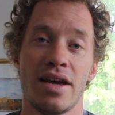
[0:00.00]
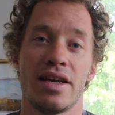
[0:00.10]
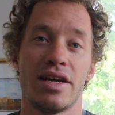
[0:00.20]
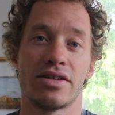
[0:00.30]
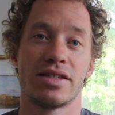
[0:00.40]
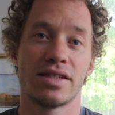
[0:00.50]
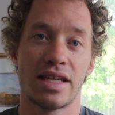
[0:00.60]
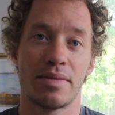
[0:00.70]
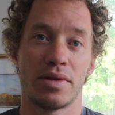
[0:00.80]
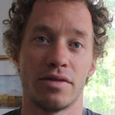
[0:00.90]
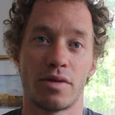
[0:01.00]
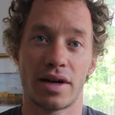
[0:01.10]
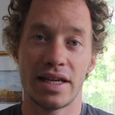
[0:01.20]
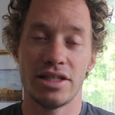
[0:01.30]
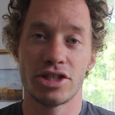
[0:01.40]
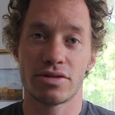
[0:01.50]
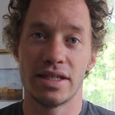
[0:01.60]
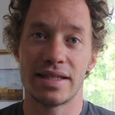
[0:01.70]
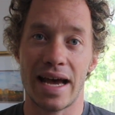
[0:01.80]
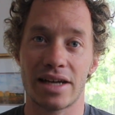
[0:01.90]
Here's an example of where
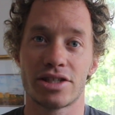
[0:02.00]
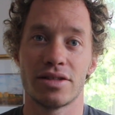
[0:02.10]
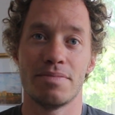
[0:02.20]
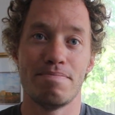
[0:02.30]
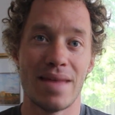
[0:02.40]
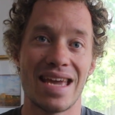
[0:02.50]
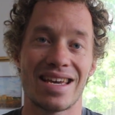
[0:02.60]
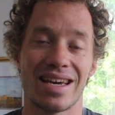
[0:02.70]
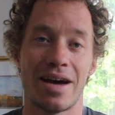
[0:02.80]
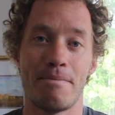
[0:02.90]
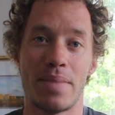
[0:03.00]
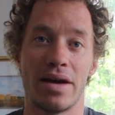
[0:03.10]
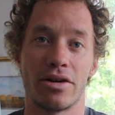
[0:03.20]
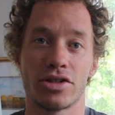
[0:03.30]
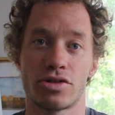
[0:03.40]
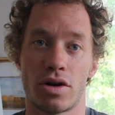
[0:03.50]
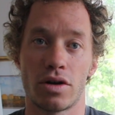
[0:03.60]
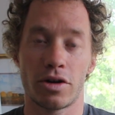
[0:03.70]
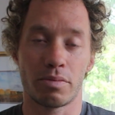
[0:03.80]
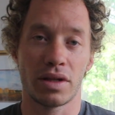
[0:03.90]
injuries actually make a better,
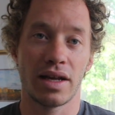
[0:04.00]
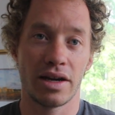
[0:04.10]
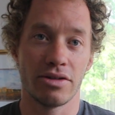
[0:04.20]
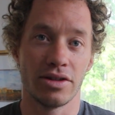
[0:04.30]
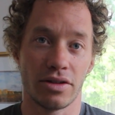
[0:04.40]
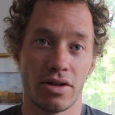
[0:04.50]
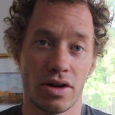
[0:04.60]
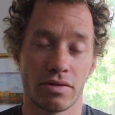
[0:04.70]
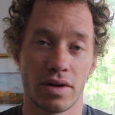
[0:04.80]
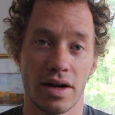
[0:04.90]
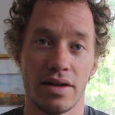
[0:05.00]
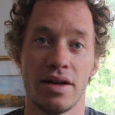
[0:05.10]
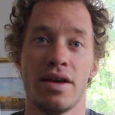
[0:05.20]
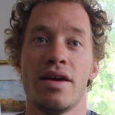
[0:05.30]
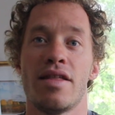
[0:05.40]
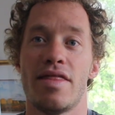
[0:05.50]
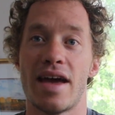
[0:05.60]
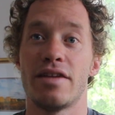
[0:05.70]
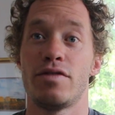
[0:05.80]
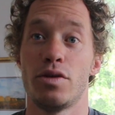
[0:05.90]
stronger player in the long run
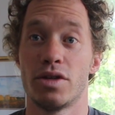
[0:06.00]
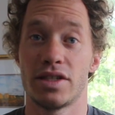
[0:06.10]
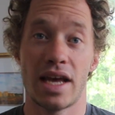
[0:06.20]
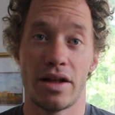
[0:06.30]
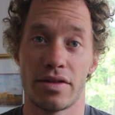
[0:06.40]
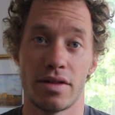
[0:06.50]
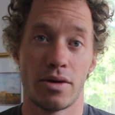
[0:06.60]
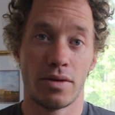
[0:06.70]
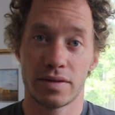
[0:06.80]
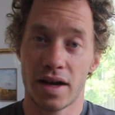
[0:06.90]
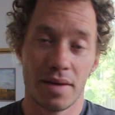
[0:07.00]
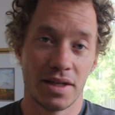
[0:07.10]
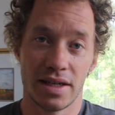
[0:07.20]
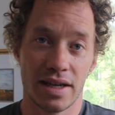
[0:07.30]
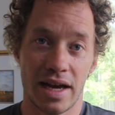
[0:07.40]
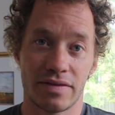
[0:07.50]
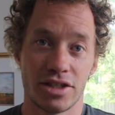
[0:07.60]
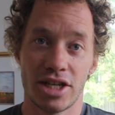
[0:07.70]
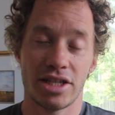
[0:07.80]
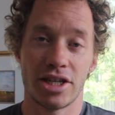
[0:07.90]
than if you were just healthy the whole time and didn't have to
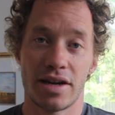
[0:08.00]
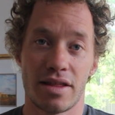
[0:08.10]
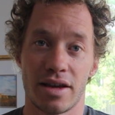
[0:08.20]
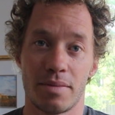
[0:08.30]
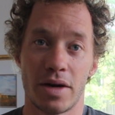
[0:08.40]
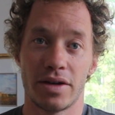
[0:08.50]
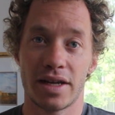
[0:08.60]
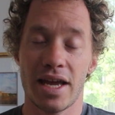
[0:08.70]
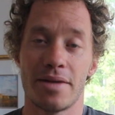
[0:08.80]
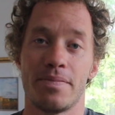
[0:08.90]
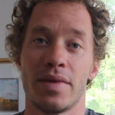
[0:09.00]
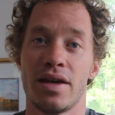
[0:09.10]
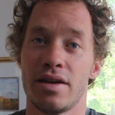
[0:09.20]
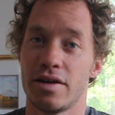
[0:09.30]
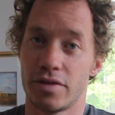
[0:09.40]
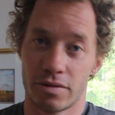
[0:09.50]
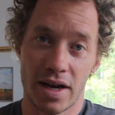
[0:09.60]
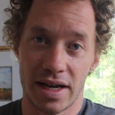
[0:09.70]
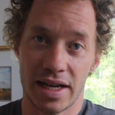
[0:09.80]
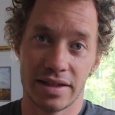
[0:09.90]
change anything about your game. If your
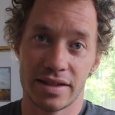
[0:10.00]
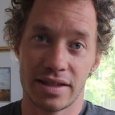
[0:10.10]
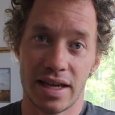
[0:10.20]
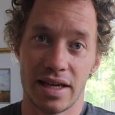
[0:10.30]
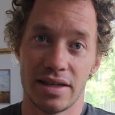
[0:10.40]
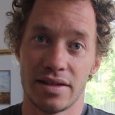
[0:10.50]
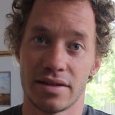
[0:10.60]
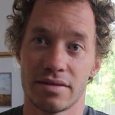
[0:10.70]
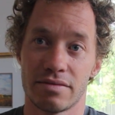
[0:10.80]
right hand stayed